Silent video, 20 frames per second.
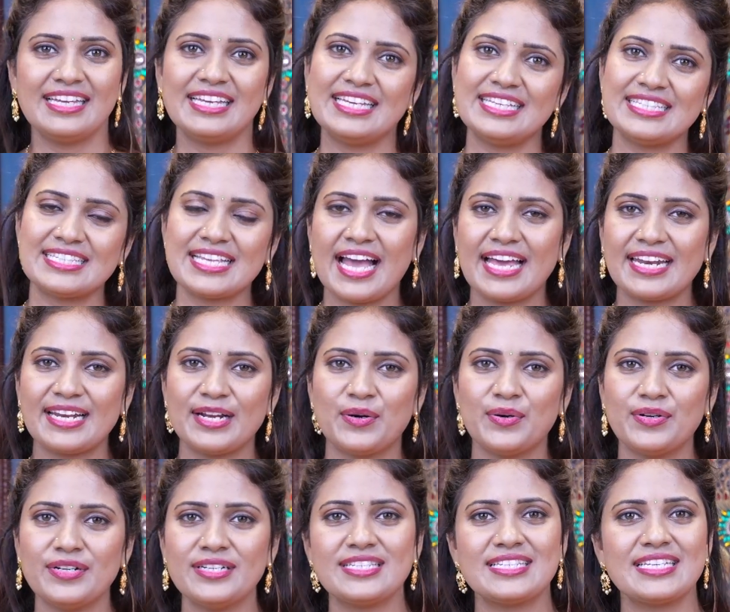Ee saree
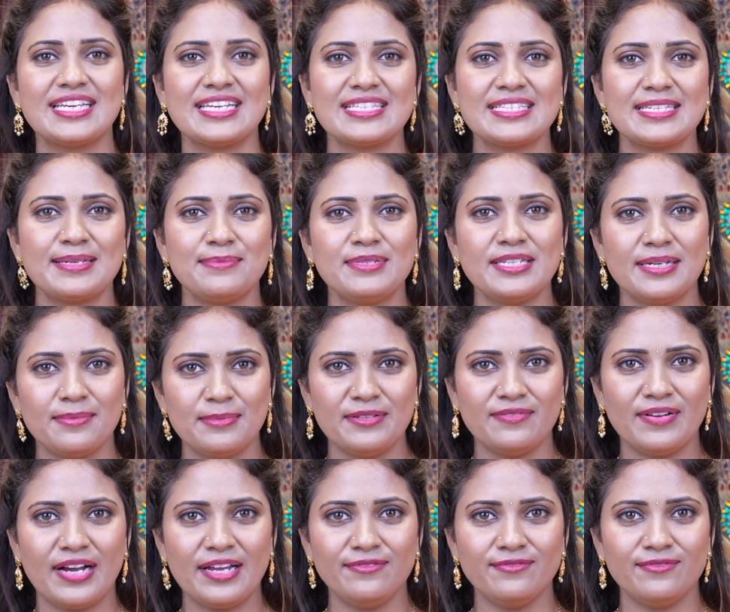code C S M one
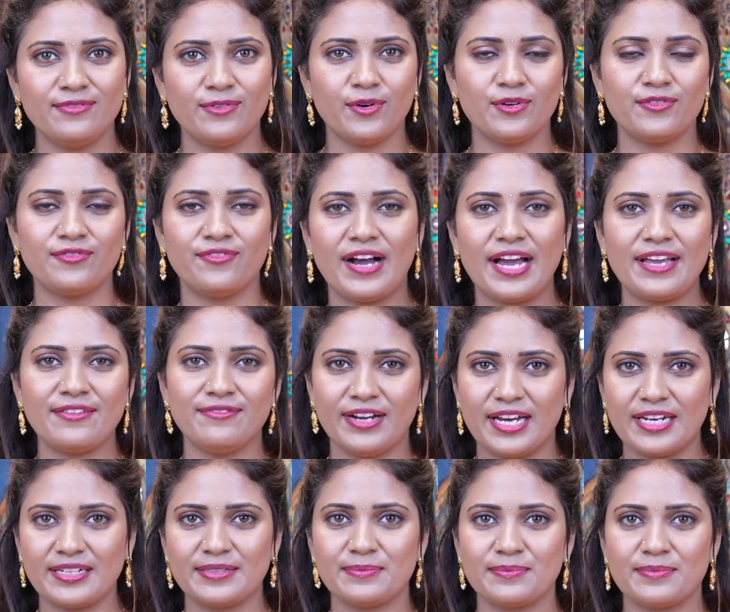one one four five
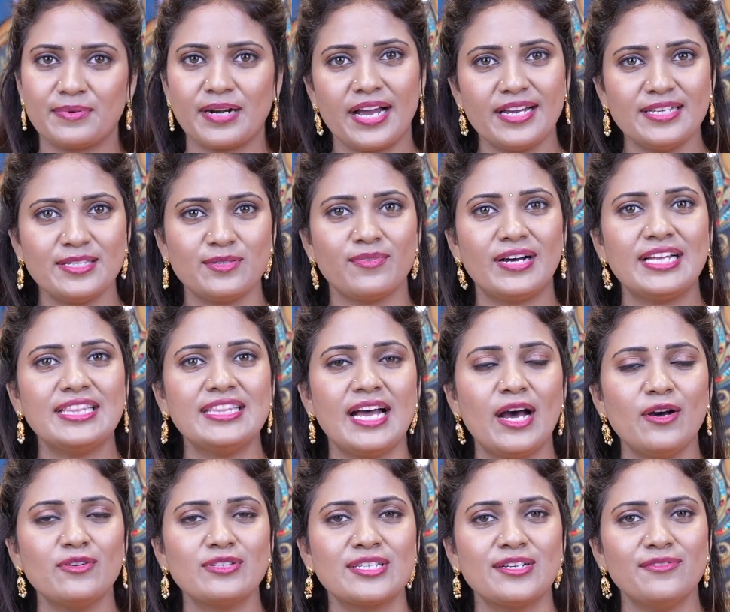one, price one
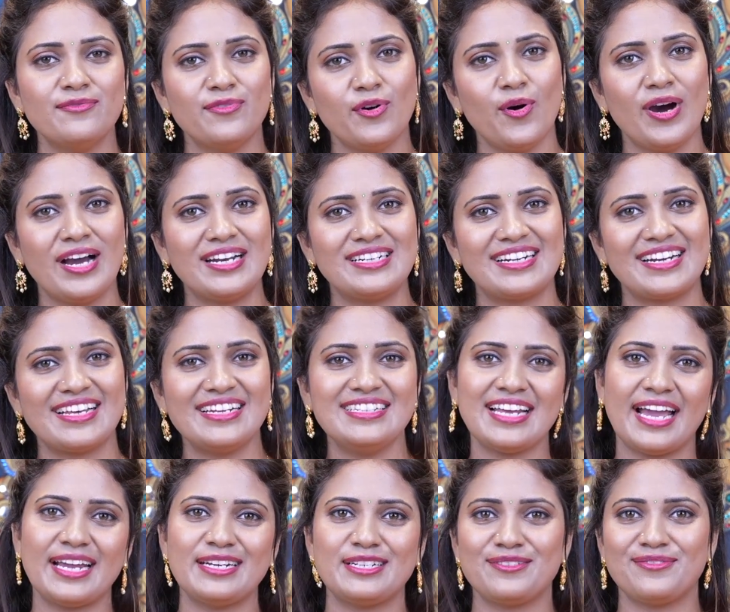thousand four hundred
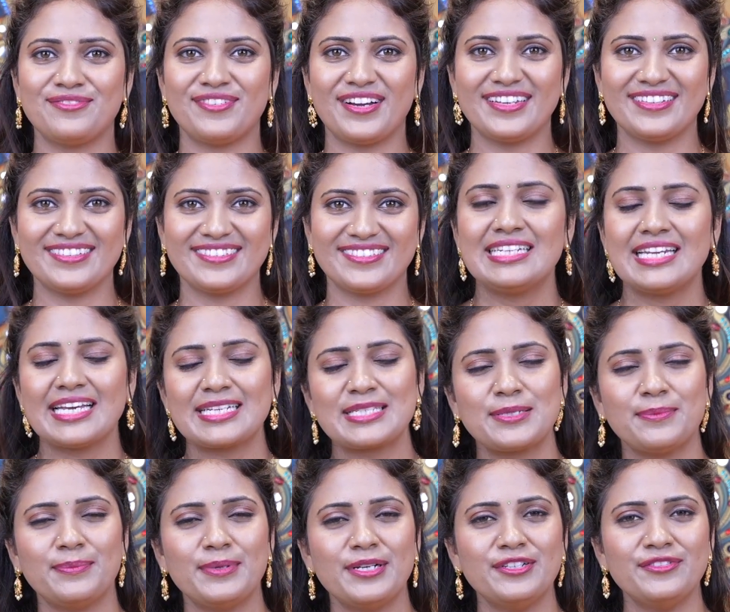ninety-five.
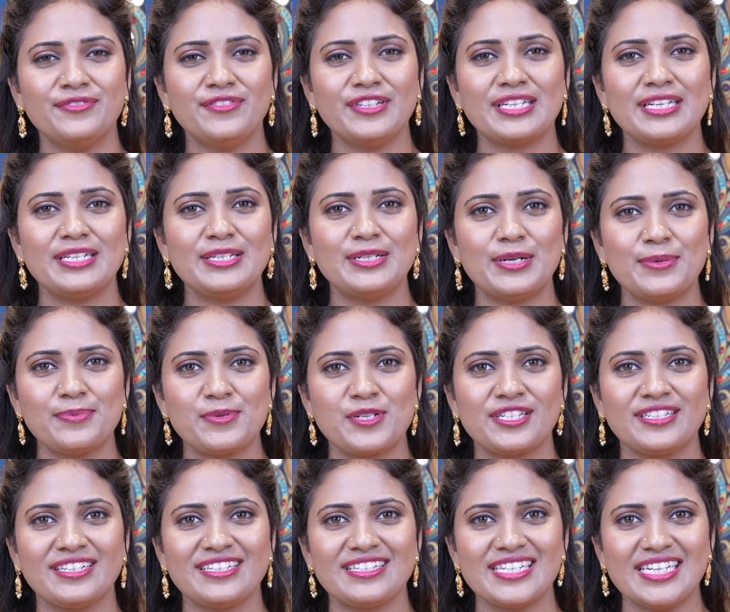Next beautiful color
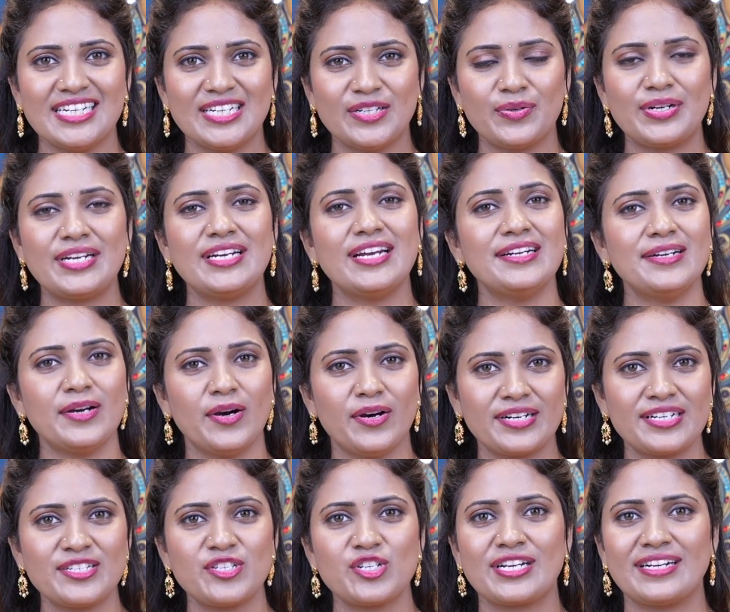option andi, green and
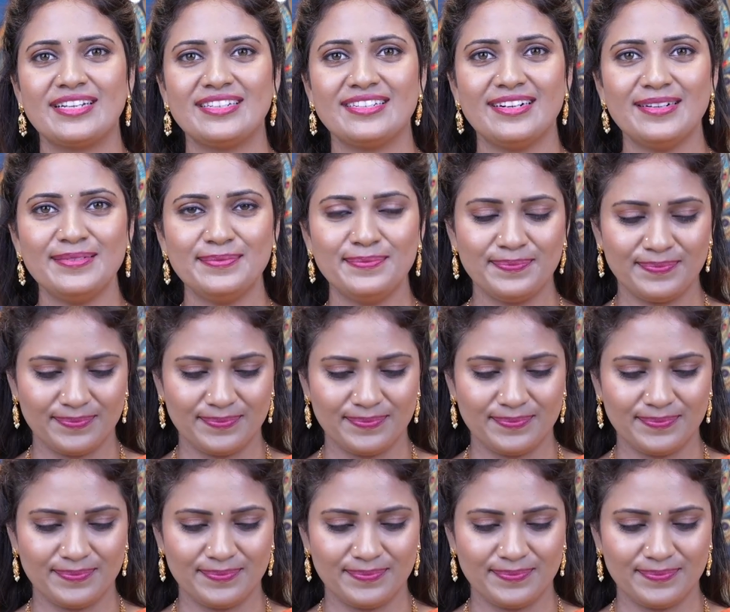orange color.